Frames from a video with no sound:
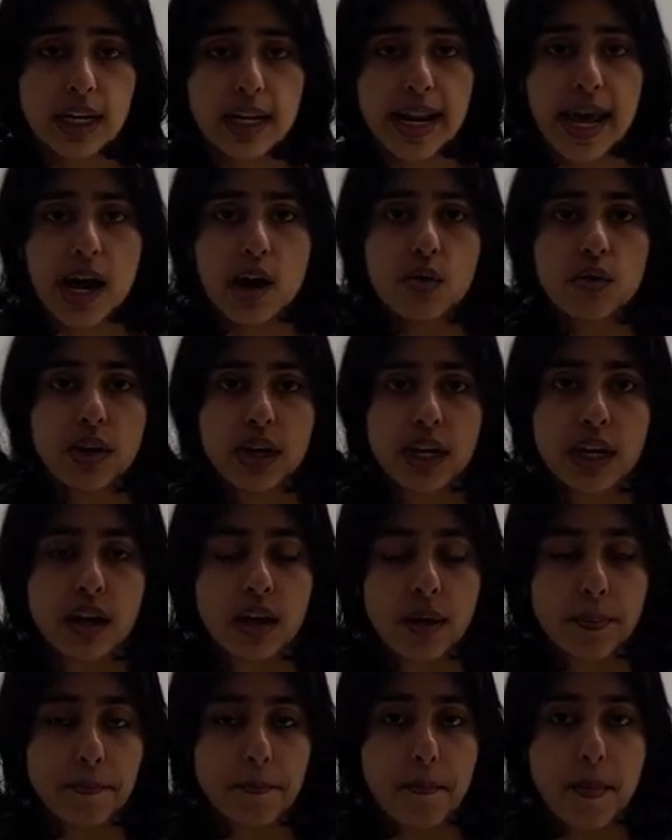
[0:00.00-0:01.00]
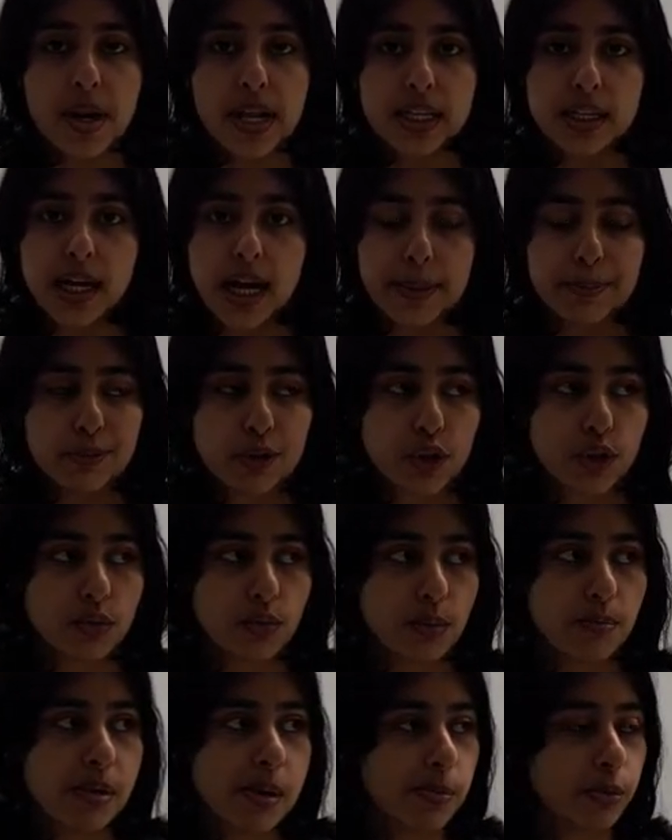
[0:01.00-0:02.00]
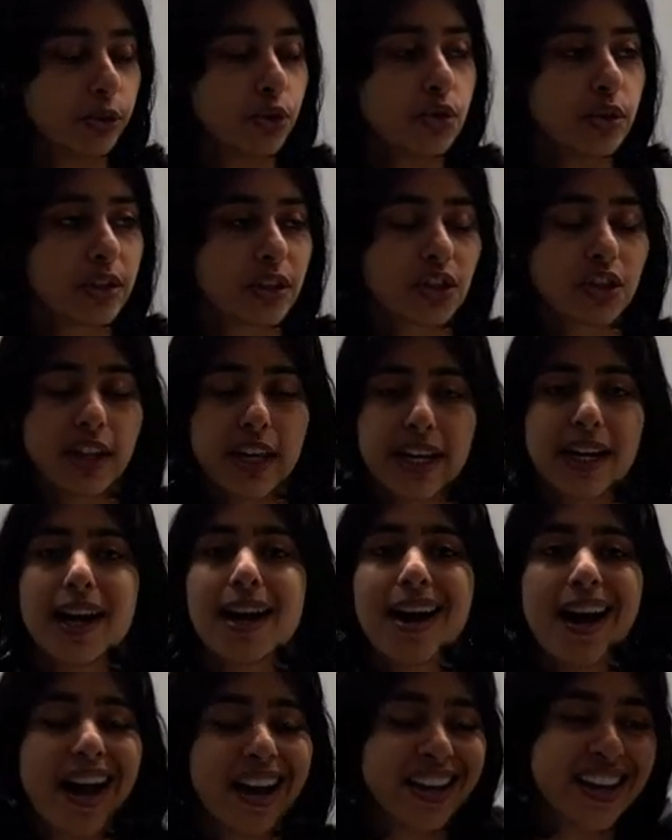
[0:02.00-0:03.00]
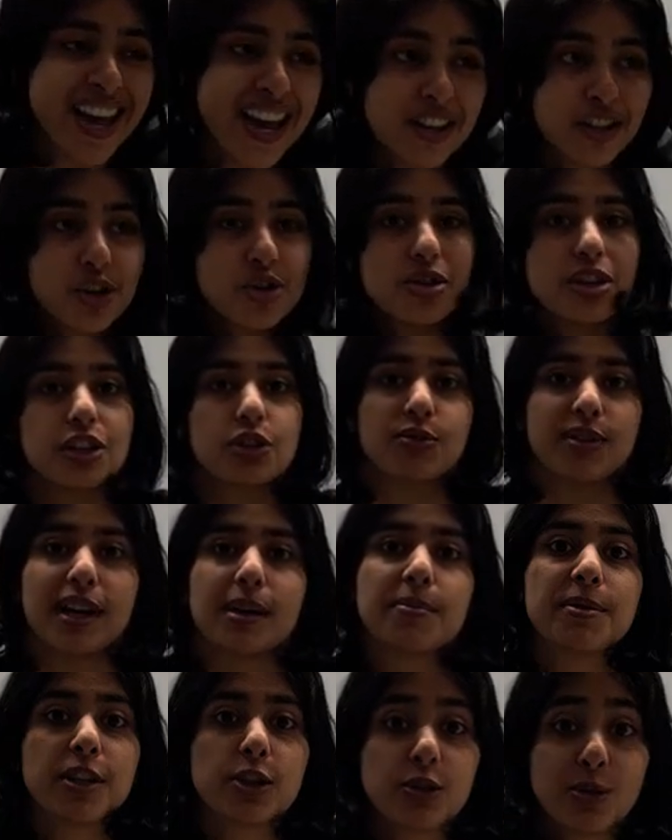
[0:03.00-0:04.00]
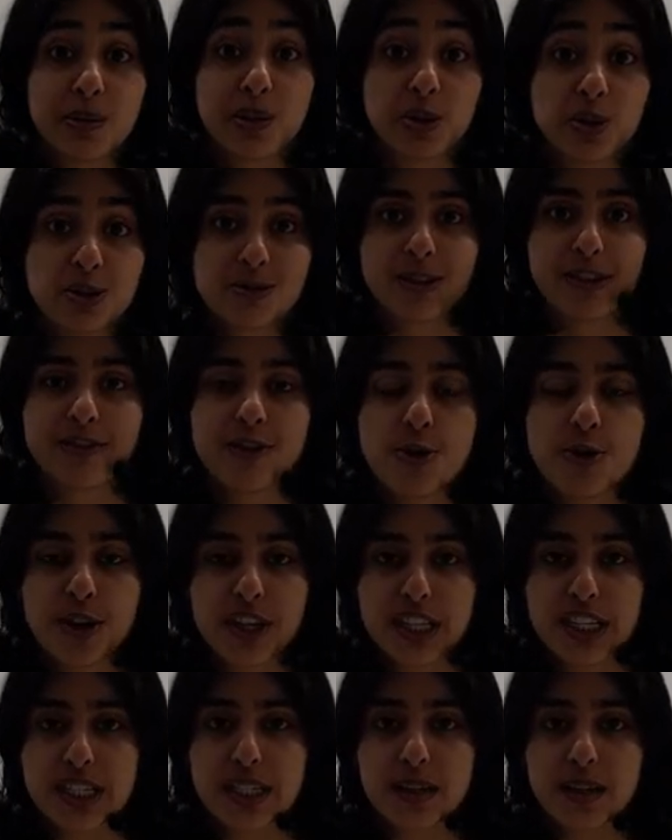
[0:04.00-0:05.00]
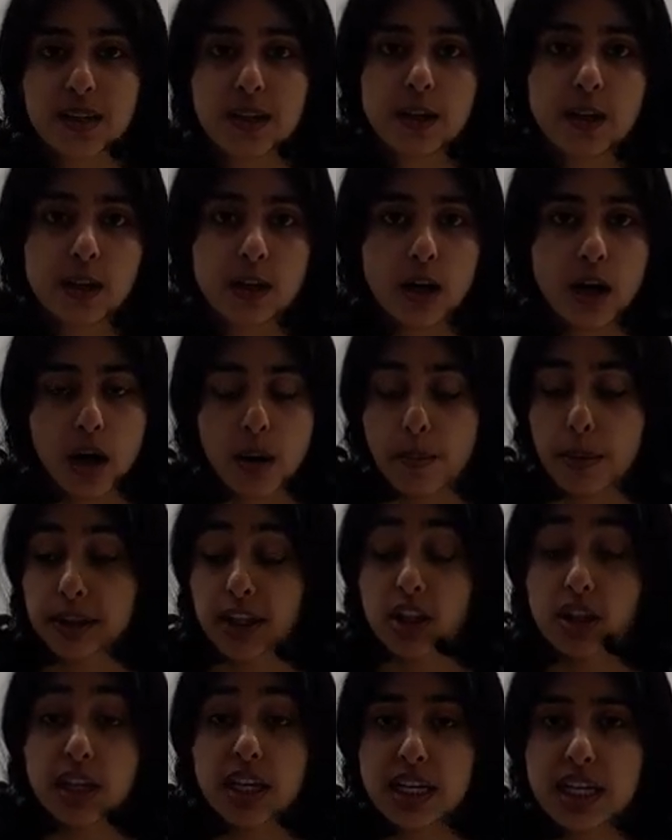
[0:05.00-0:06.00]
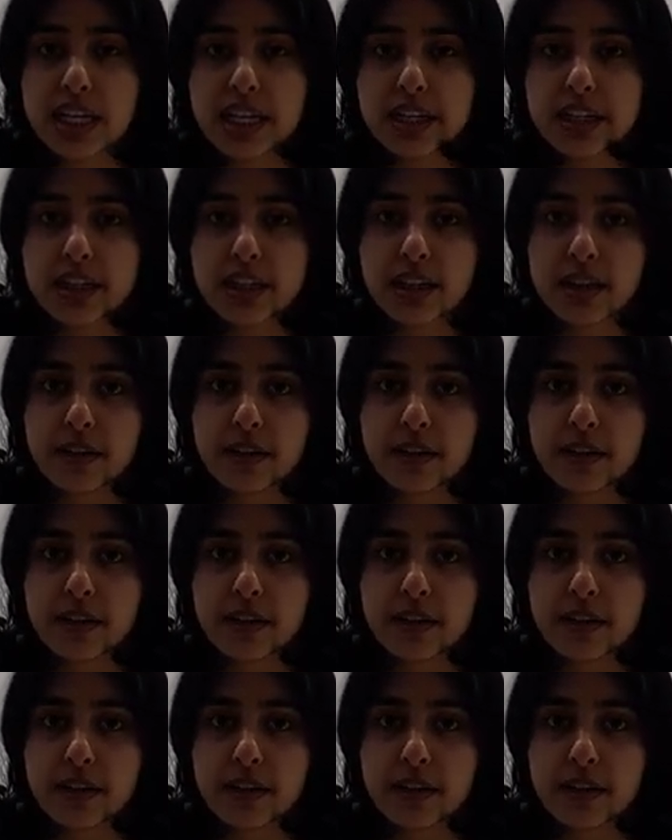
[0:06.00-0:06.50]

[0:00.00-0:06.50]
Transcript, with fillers: Now, many times when people do this, they're like, ah, I can't do this for you, I'm gonna, gonna lose my focus. But the thing is,